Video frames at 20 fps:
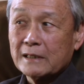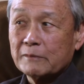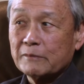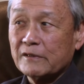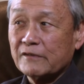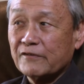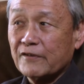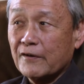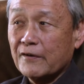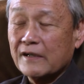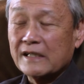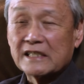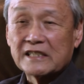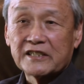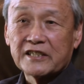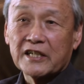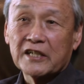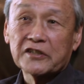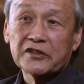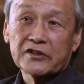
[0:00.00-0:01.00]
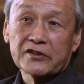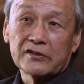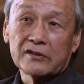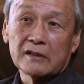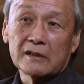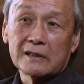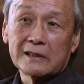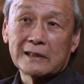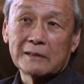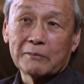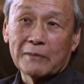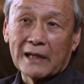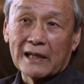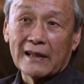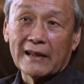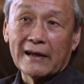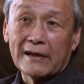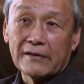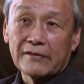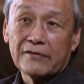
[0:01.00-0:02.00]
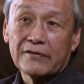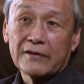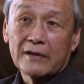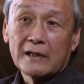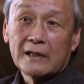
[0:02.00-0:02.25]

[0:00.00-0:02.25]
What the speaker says: to be very intentional in my life